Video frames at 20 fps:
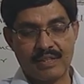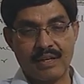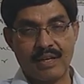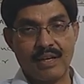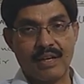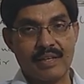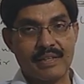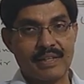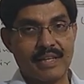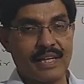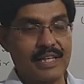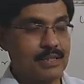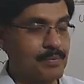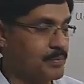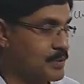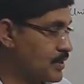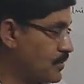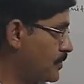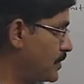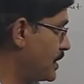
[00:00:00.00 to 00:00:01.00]
called
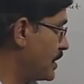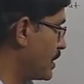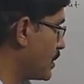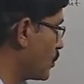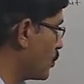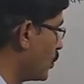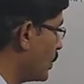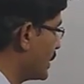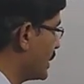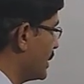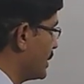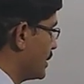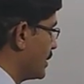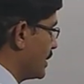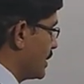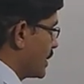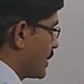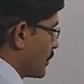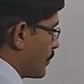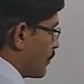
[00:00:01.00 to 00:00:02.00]
atmosphere. What is
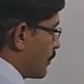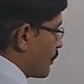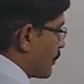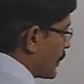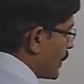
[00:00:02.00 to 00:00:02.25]
this?